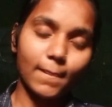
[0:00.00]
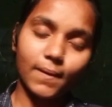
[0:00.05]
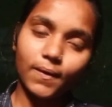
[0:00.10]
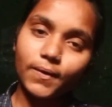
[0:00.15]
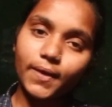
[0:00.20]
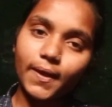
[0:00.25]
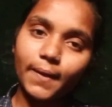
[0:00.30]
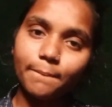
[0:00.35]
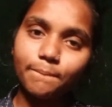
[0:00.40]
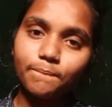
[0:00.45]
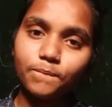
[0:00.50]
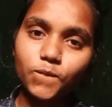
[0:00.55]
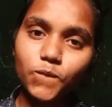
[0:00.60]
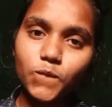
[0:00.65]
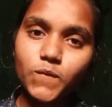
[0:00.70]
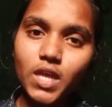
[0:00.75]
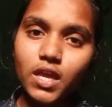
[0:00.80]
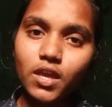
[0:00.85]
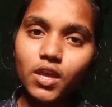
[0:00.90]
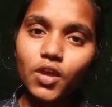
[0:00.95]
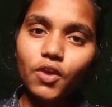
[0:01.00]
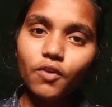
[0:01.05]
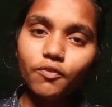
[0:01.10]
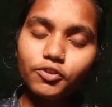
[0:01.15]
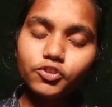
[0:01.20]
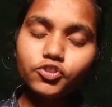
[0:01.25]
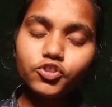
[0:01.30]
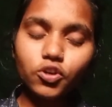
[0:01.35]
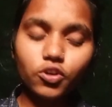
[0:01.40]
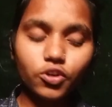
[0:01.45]
Okay,
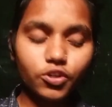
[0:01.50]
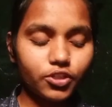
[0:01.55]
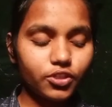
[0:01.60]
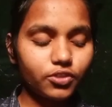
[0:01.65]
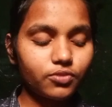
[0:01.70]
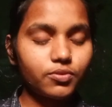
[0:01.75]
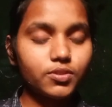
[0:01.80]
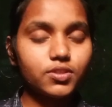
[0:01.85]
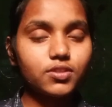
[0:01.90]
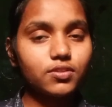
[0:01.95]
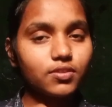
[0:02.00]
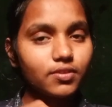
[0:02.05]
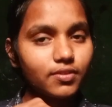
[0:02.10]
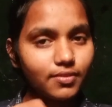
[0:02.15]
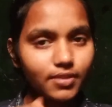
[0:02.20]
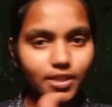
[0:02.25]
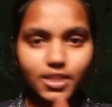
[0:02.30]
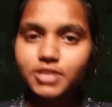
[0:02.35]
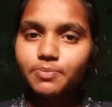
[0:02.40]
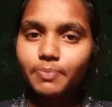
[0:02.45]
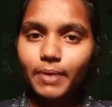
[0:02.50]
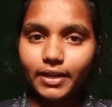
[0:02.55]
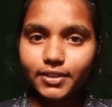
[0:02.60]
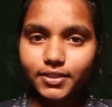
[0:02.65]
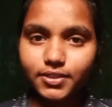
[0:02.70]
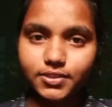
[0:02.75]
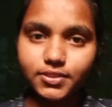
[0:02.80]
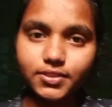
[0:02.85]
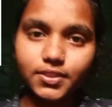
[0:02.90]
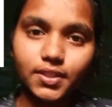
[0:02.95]
future continuous. Let's
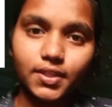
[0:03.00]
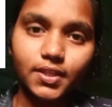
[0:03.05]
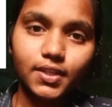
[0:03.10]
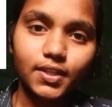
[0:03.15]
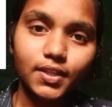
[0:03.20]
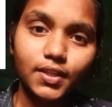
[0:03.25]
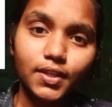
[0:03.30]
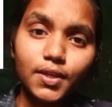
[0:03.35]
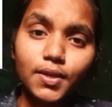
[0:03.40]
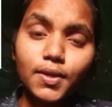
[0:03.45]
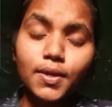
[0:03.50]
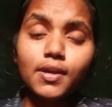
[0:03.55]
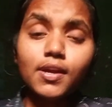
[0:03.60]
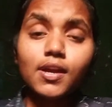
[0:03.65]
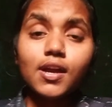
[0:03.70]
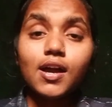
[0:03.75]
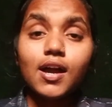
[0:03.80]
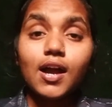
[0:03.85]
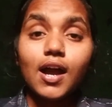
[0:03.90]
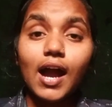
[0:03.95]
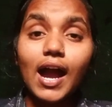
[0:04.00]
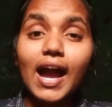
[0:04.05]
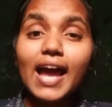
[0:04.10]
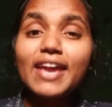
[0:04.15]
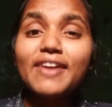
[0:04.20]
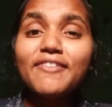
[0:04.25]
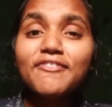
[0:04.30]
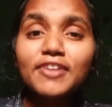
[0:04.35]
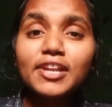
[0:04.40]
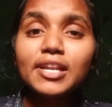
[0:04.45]
practice.
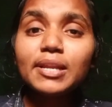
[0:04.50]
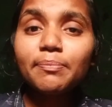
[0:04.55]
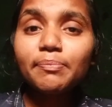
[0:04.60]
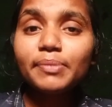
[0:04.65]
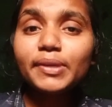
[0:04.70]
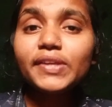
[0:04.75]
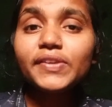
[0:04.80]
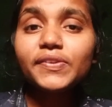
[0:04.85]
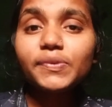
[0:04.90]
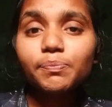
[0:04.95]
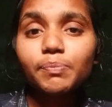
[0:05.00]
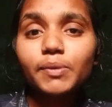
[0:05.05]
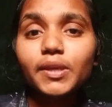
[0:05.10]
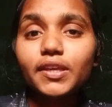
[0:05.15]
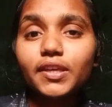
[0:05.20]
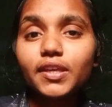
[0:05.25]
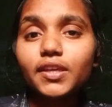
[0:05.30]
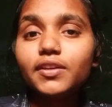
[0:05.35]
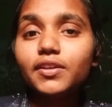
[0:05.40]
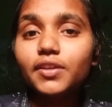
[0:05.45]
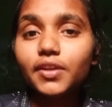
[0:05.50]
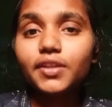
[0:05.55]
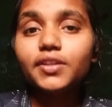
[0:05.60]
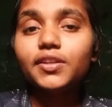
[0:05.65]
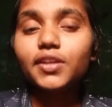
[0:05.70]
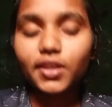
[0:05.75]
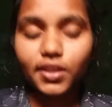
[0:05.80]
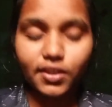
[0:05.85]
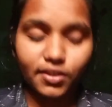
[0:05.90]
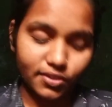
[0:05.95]
I will be speaking
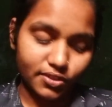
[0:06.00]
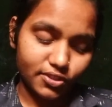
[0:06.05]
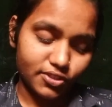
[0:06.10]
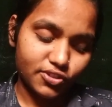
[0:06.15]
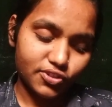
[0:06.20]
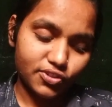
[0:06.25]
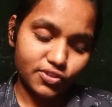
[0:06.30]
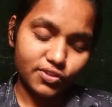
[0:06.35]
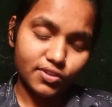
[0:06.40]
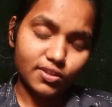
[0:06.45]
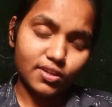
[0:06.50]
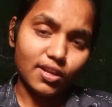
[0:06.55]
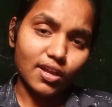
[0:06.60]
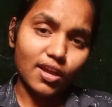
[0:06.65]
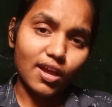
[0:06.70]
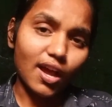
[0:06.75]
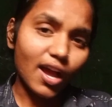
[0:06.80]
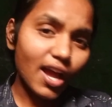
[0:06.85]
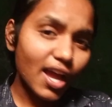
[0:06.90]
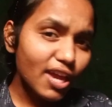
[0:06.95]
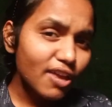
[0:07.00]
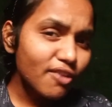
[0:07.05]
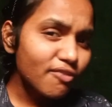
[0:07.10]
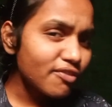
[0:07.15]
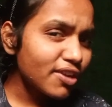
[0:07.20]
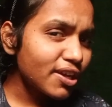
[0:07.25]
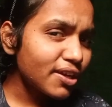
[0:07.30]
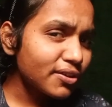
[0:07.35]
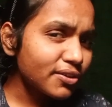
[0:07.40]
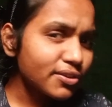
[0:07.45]
in English. I
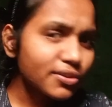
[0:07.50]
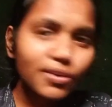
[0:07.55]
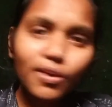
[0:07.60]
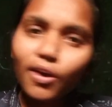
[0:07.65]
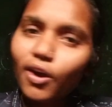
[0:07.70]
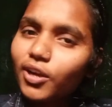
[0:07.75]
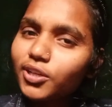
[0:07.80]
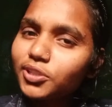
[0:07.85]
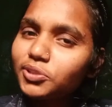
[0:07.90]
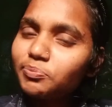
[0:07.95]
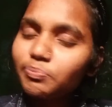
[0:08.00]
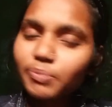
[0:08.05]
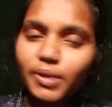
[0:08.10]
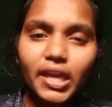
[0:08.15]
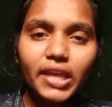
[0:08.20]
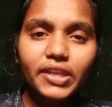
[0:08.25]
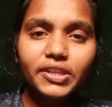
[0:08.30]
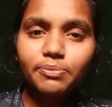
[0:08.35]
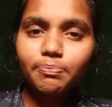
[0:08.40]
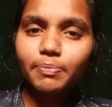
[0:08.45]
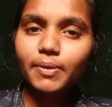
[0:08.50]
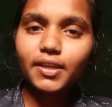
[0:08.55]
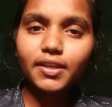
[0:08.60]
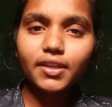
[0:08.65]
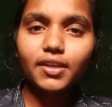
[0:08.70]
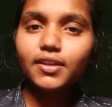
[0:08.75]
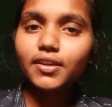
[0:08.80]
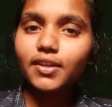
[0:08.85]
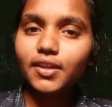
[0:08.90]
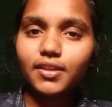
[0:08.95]
will not be
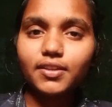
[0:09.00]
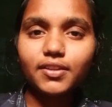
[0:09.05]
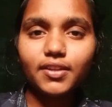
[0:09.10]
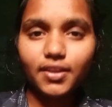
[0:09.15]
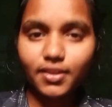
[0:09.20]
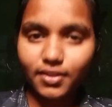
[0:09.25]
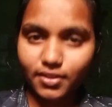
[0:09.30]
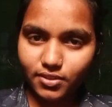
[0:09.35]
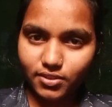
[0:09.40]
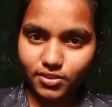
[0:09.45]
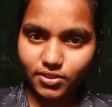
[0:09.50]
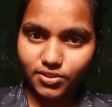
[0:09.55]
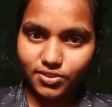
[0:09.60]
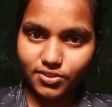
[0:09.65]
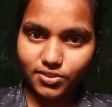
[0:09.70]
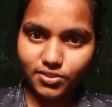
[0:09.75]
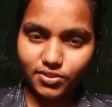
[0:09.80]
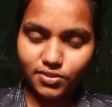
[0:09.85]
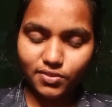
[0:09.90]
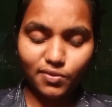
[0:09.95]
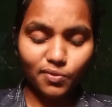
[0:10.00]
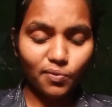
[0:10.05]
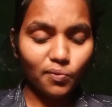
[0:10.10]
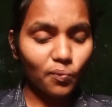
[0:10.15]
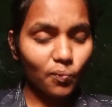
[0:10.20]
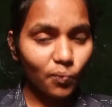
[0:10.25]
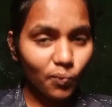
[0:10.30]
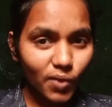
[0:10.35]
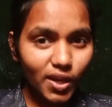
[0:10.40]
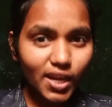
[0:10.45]
speaking in English.
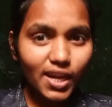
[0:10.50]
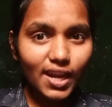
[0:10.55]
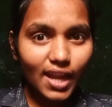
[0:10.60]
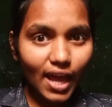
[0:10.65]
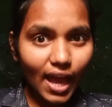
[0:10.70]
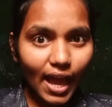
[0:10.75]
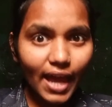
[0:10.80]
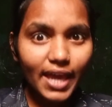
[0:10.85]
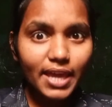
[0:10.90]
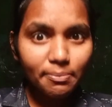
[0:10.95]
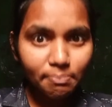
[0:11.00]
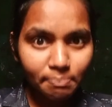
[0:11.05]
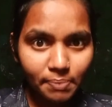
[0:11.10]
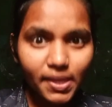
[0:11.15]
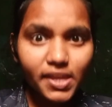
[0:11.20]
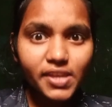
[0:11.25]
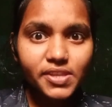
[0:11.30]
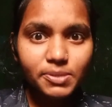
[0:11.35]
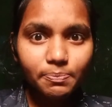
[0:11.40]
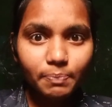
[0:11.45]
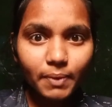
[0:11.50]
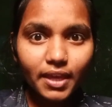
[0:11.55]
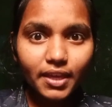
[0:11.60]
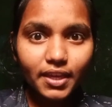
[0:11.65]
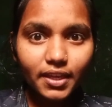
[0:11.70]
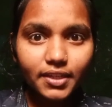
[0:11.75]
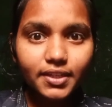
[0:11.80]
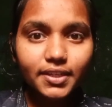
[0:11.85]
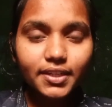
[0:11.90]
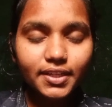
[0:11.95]
Will I be
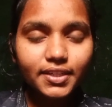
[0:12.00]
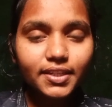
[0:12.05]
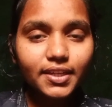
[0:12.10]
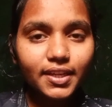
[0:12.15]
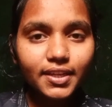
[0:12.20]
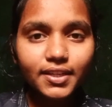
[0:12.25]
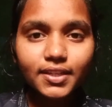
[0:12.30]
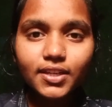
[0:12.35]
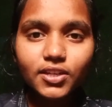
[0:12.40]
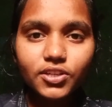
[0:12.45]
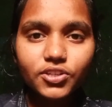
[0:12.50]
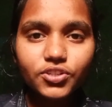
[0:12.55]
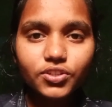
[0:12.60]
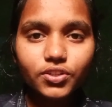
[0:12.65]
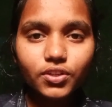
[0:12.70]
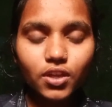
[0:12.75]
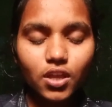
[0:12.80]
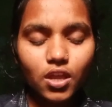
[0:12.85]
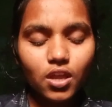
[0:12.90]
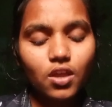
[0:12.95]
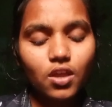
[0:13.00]
speaking in English?